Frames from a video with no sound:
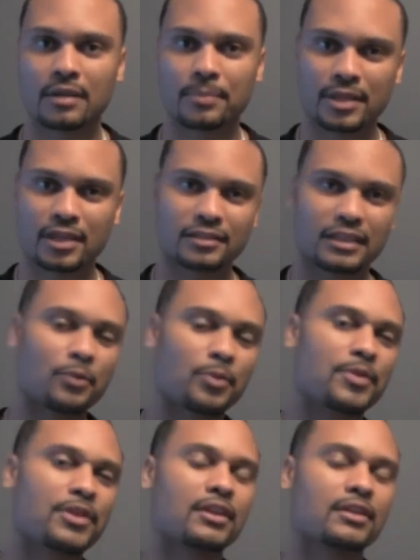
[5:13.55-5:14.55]
Because they will
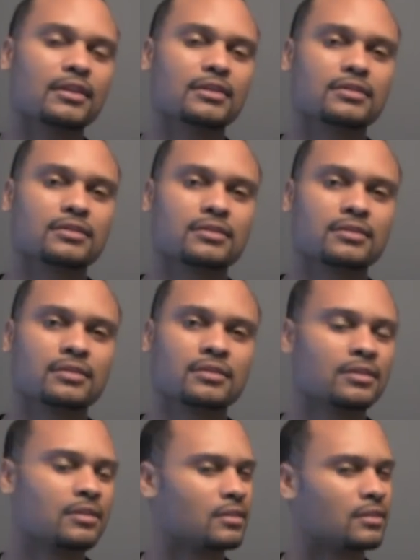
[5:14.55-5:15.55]
be thinking this.
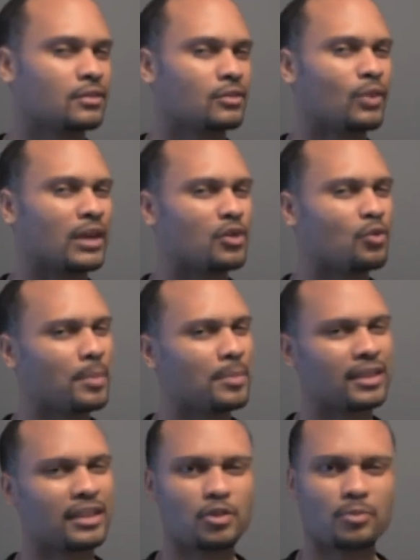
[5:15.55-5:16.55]
Wait, you want me
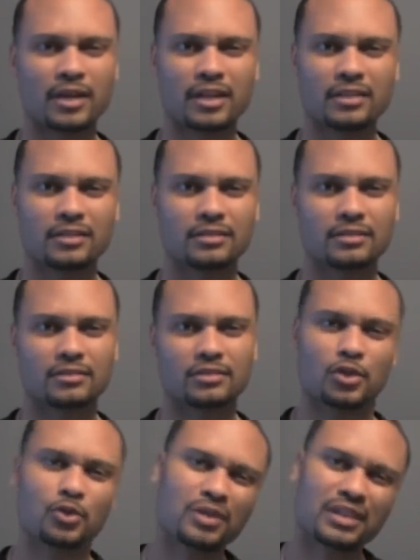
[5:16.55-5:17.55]
to lend you money so
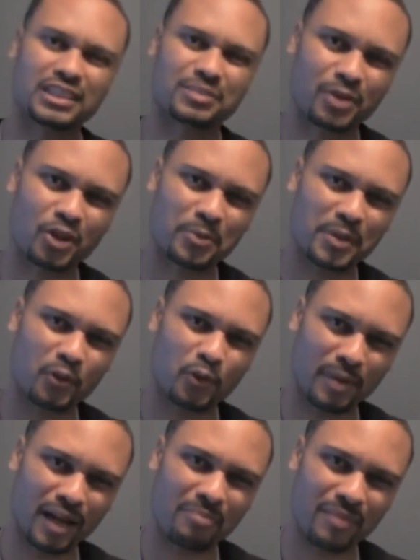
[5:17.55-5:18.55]
you can experiment with
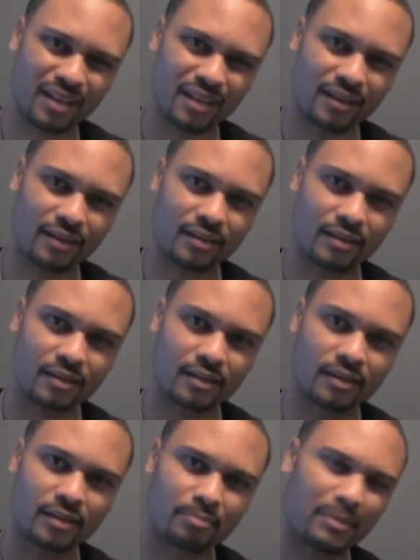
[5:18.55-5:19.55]
my money?
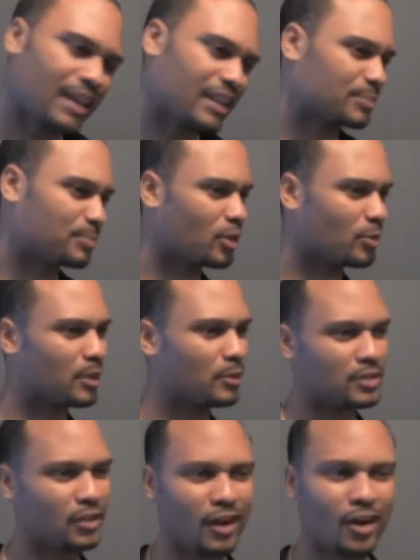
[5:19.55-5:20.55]
Man, experiment
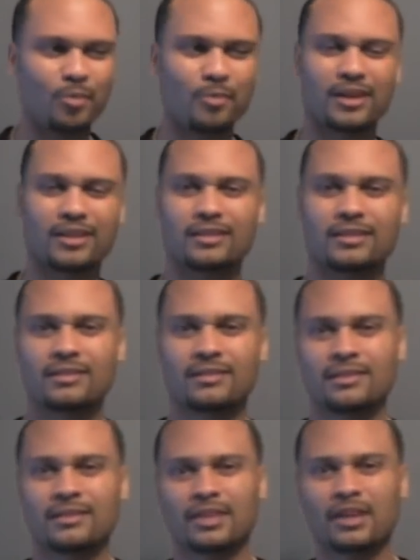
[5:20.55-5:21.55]
with your own money.
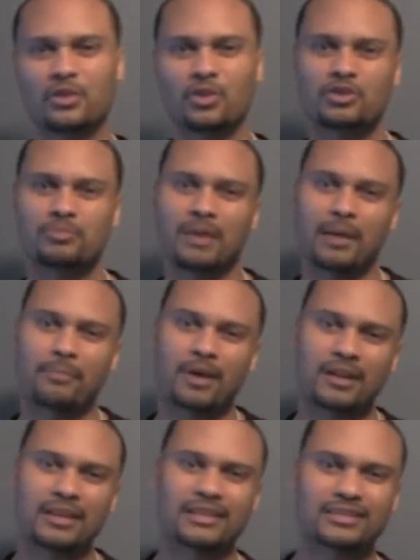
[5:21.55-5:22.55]
Don't use my
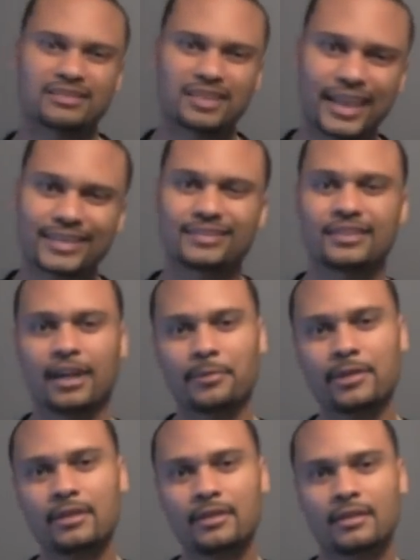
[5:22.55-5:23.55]
money as a test
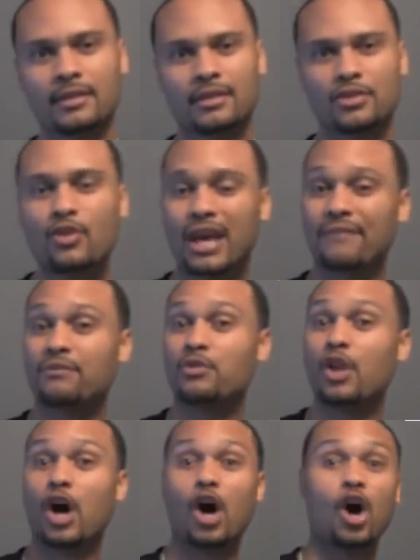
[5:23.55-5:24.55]
dummy. You have
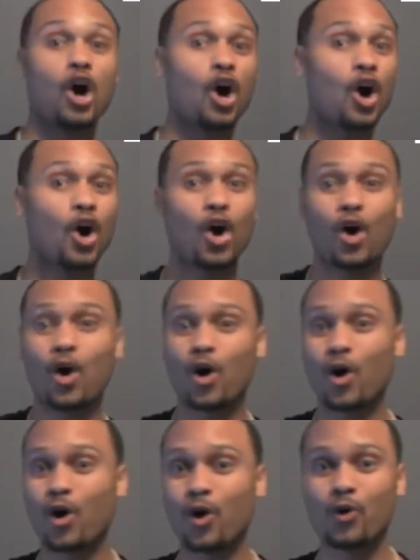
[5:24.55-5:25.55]

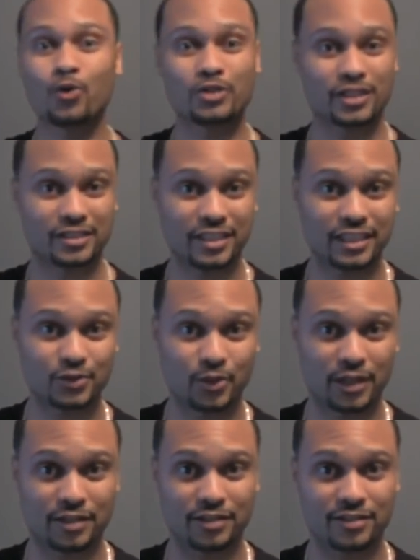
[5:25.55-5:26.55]
no success
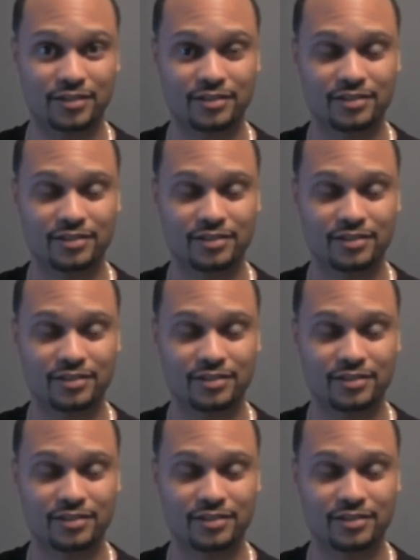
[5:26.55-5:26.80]
record.